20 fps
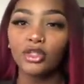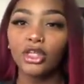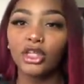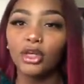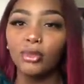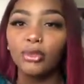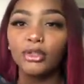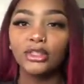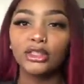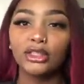
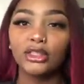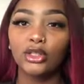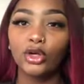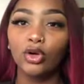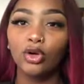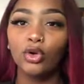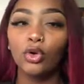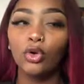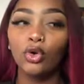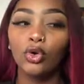It was just a
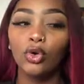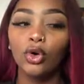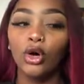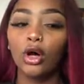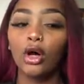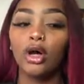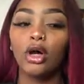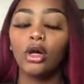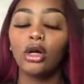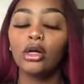whole
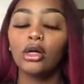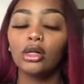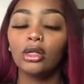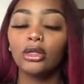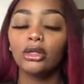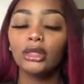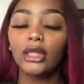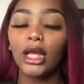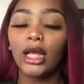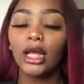
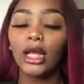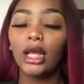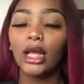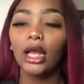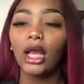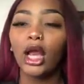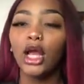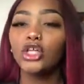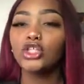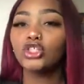thing.
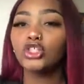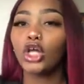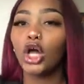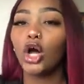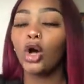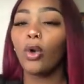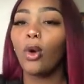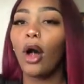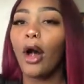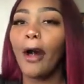
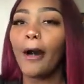So